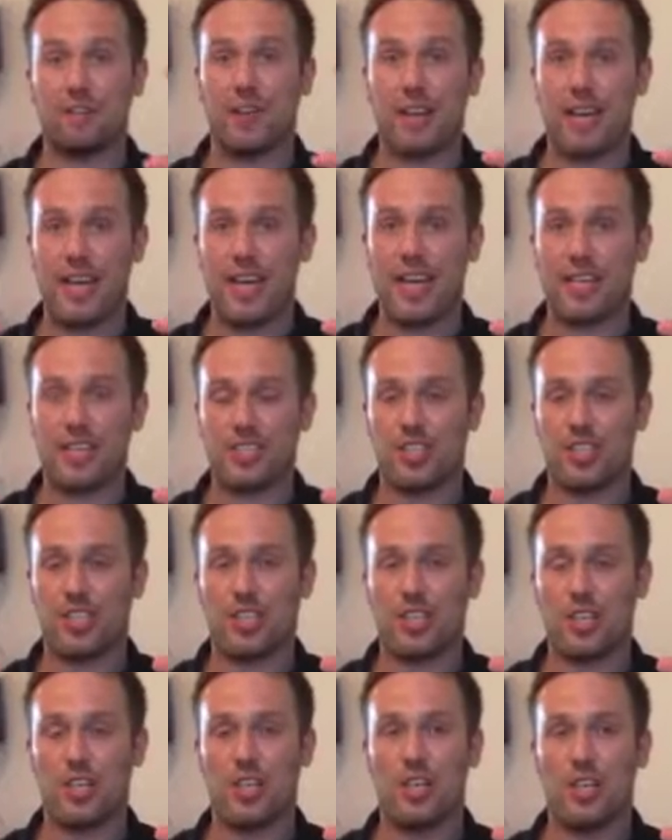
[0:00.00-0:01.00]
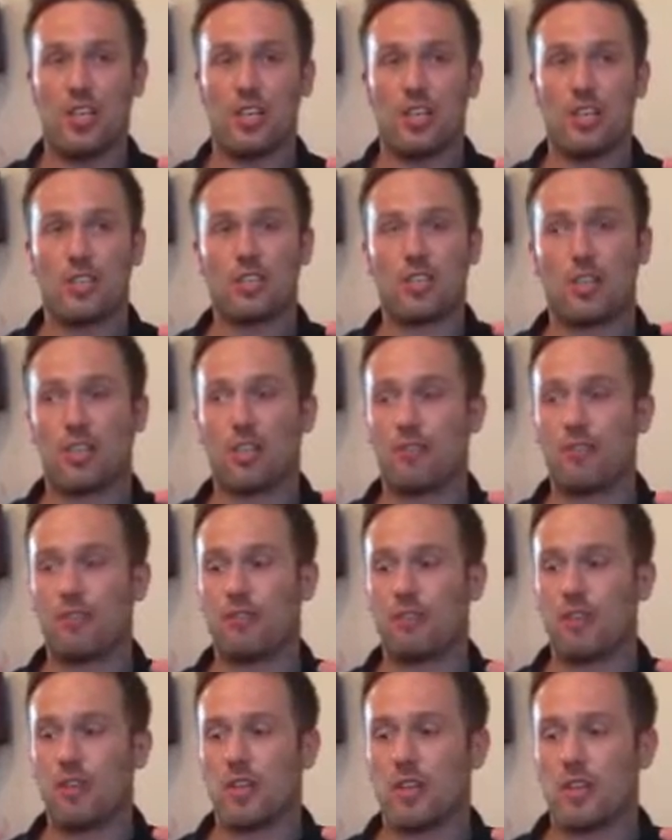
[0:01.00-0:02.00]
at first, you know. Sort
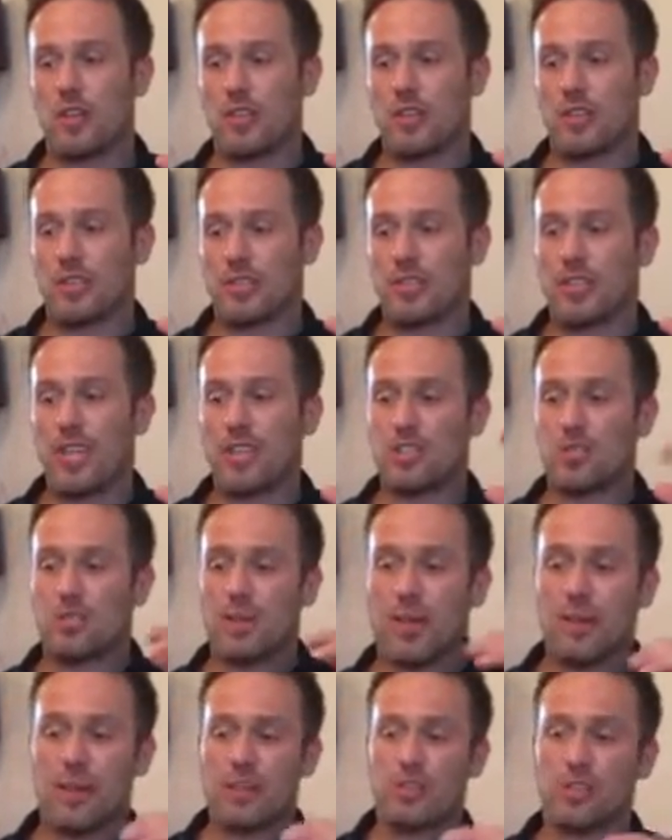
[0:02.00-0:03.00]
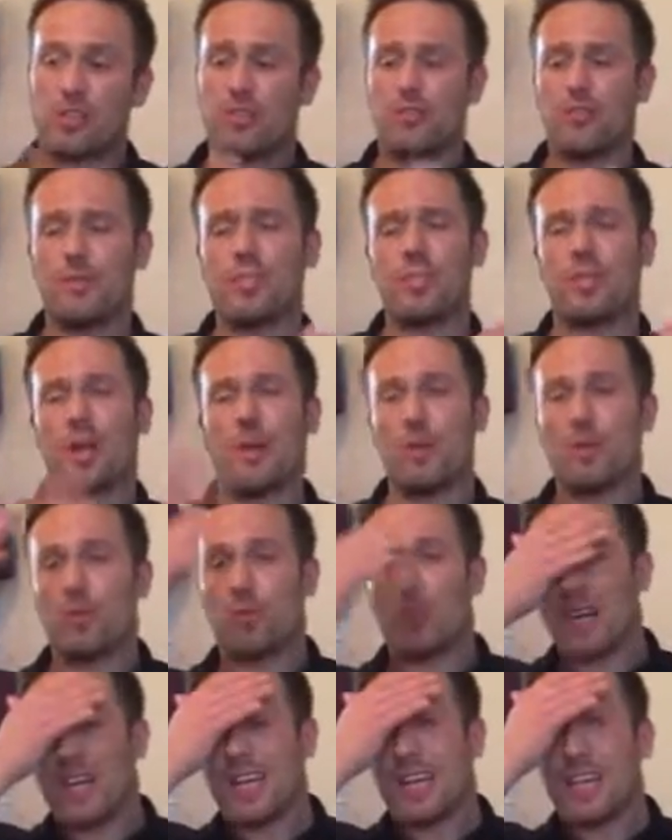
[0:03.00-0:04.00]
of take someone out. It was good for me to go out in
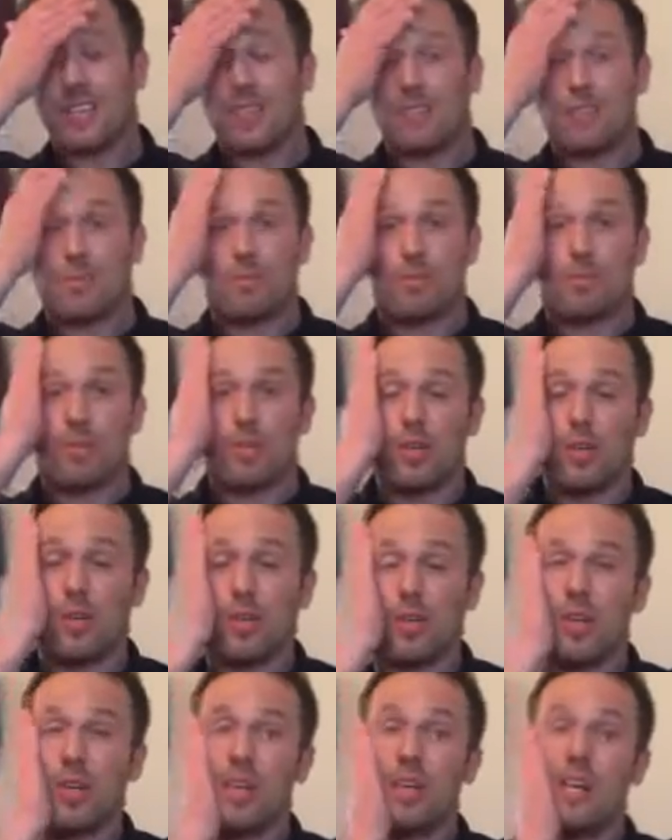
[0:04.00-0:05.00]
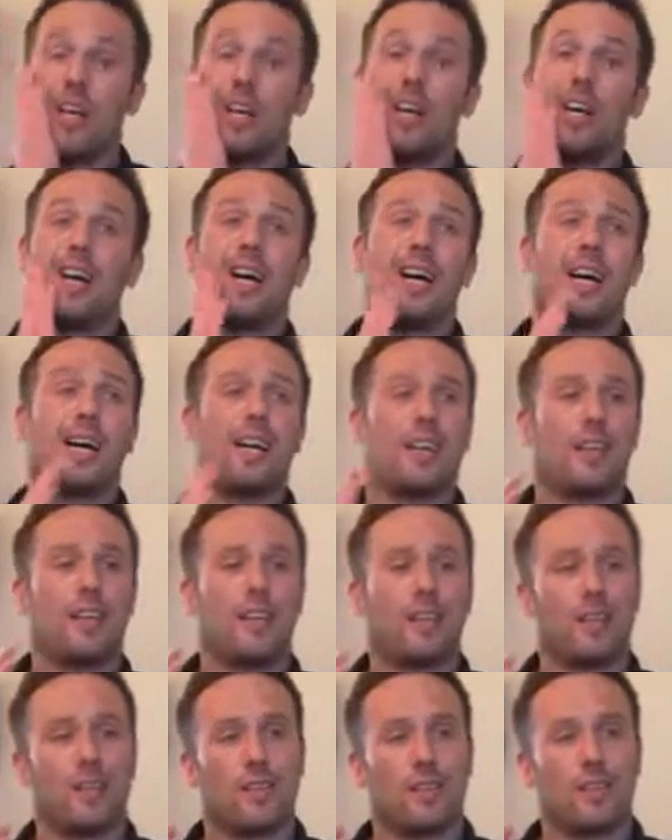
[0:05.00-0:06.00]
the world, but
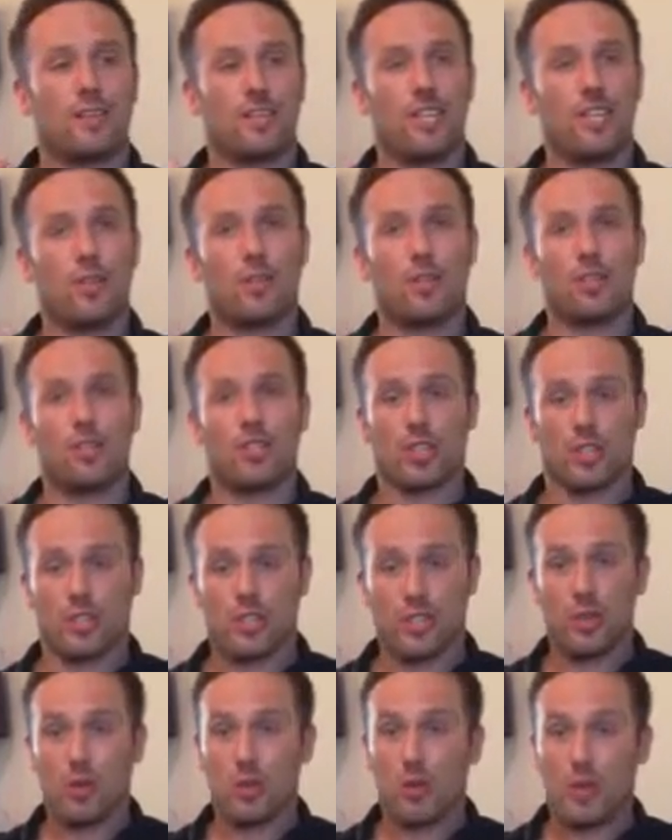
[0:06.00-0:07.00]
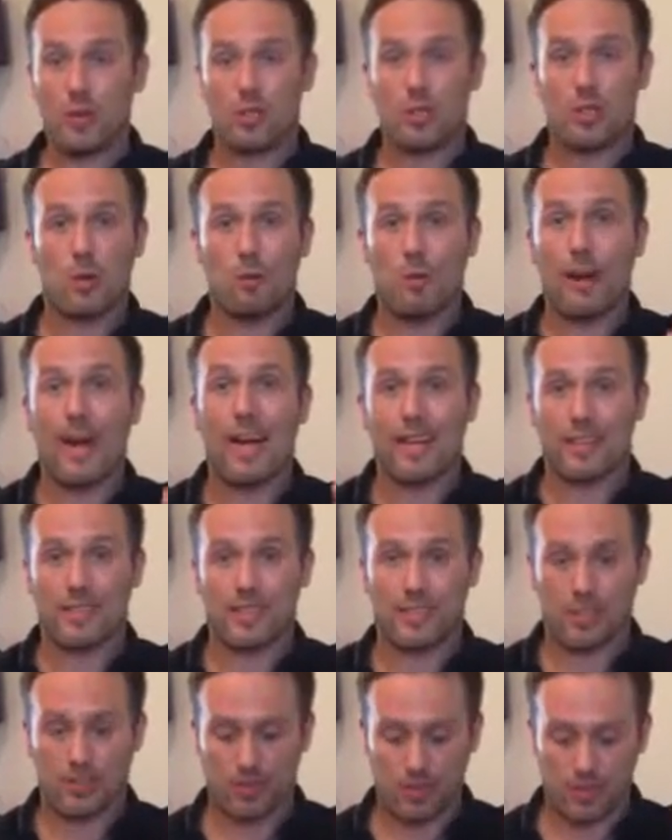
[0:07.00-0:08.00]
I didn't want to go where it was too
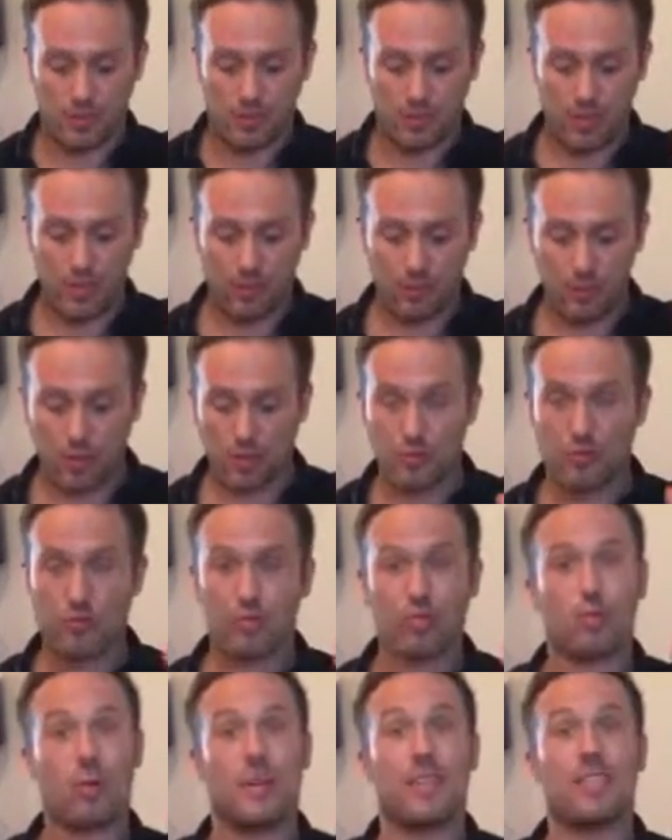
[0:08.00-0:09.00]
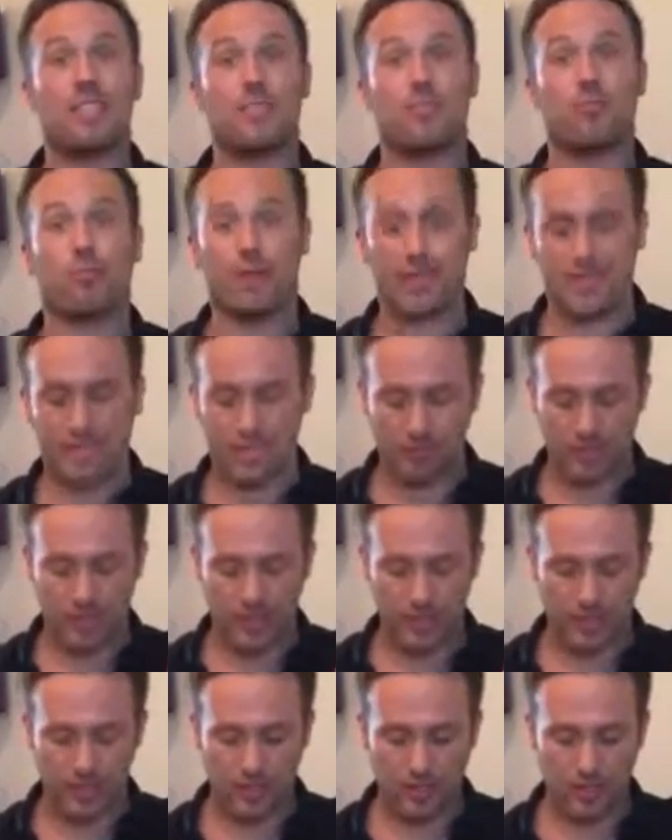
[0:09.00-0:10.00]
packed, because it could quite easily frighten
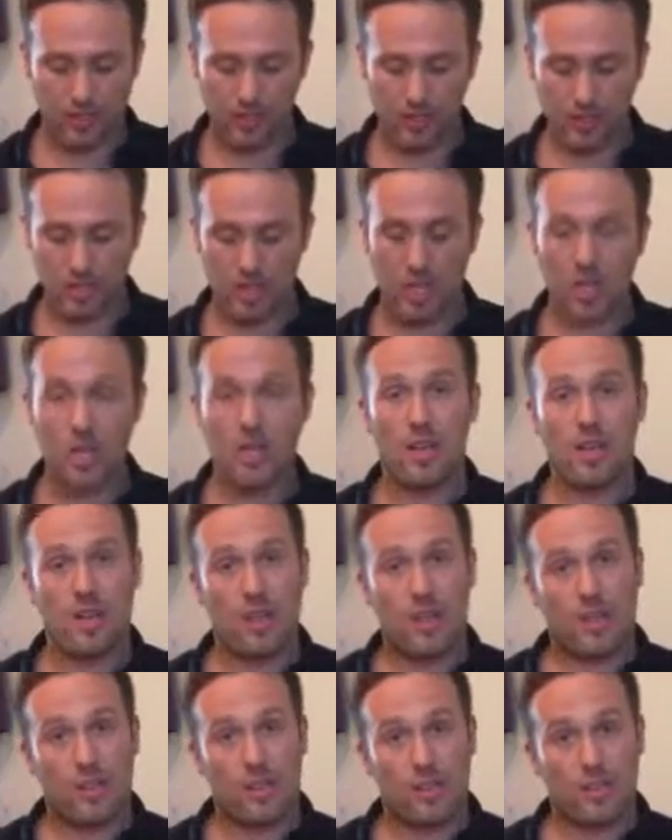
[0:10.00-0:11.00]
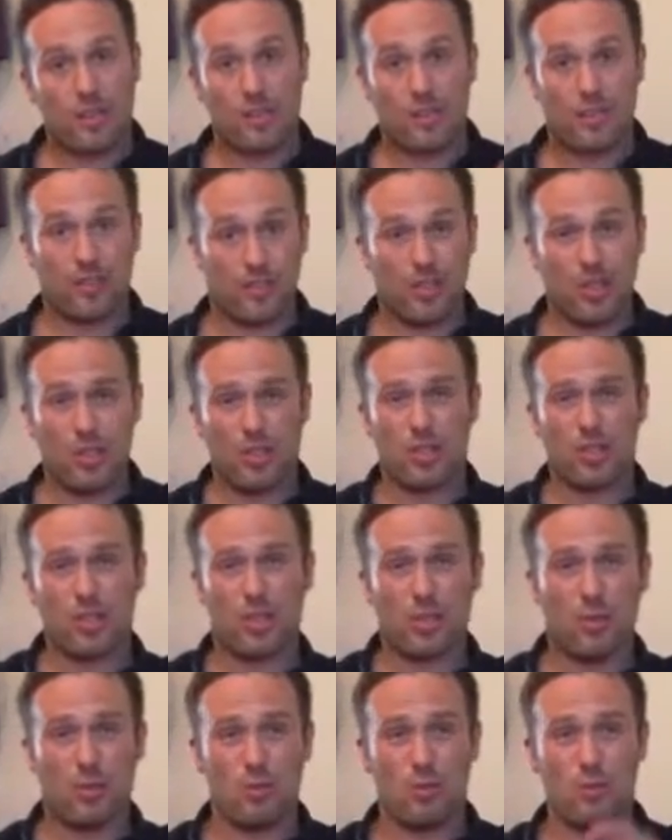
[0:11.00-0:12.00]
me, you know. So don't go
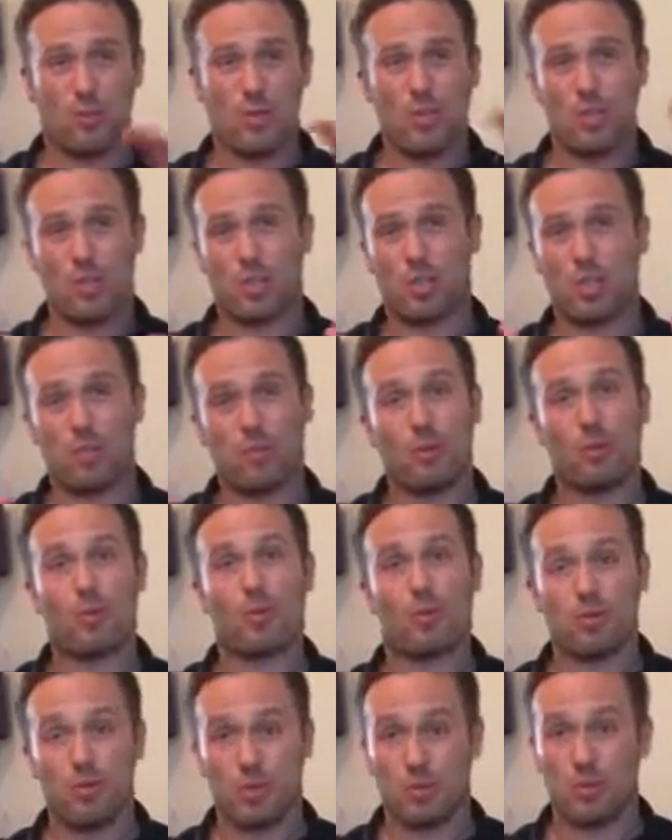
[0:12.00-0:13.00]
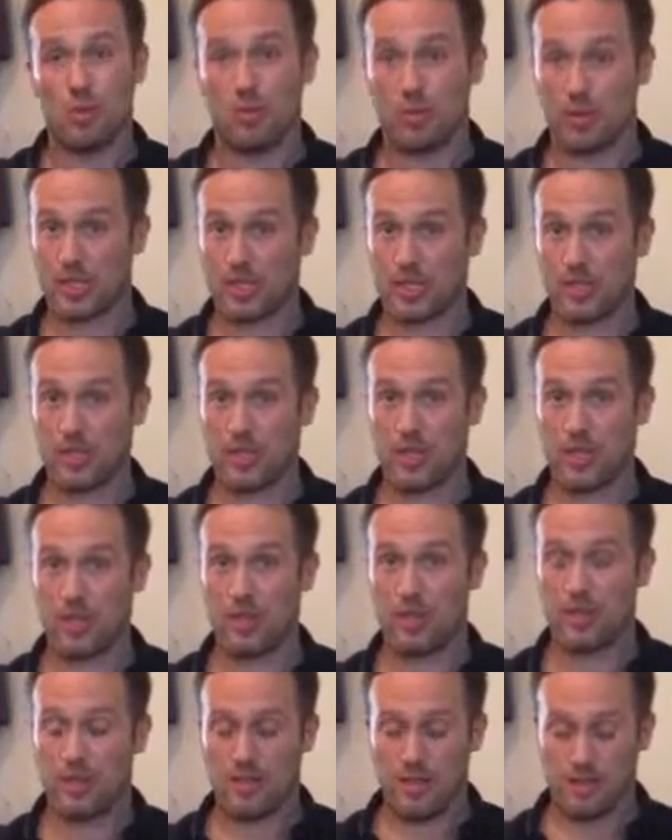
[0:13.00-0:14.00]
the new hustle bustle too quickly.
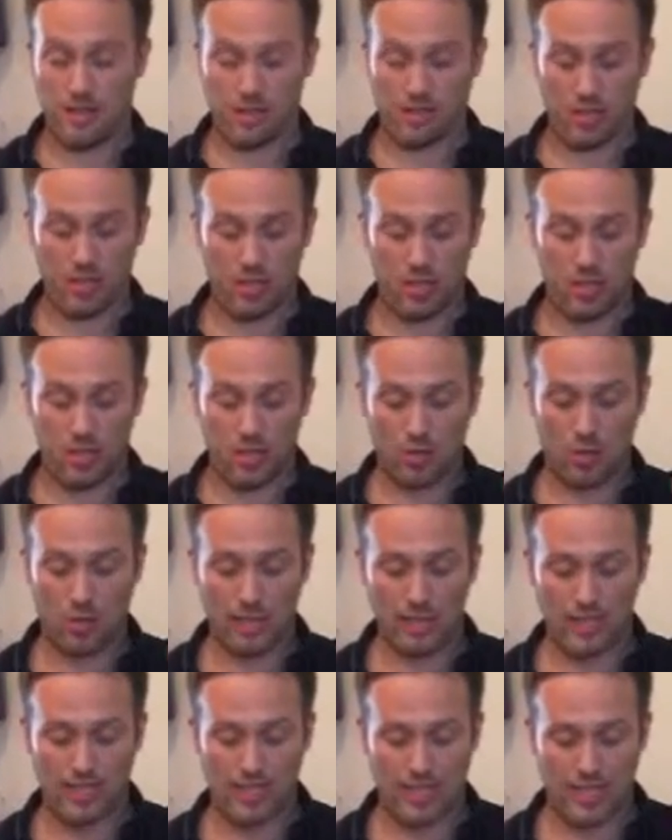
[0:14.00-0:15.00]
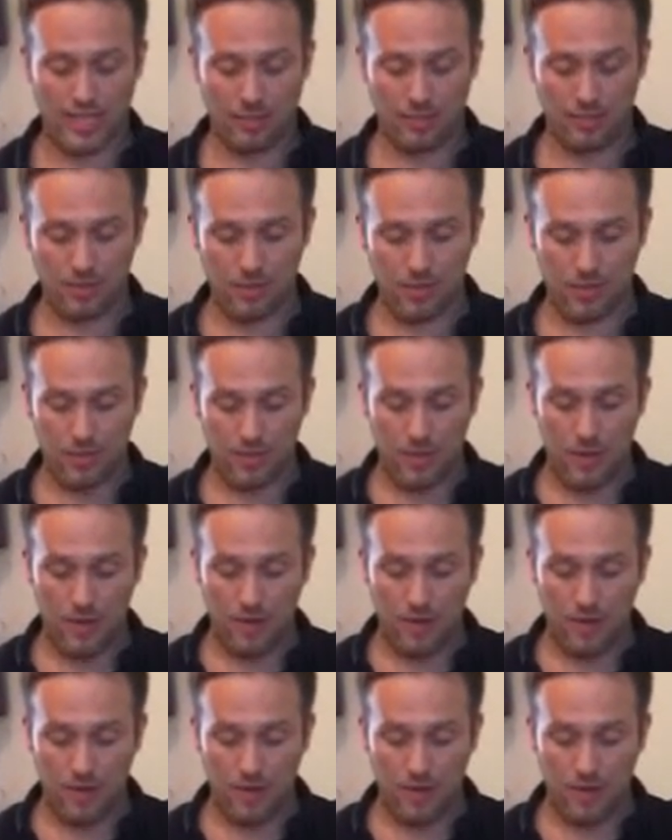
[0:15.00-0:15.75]
So I go quiet times.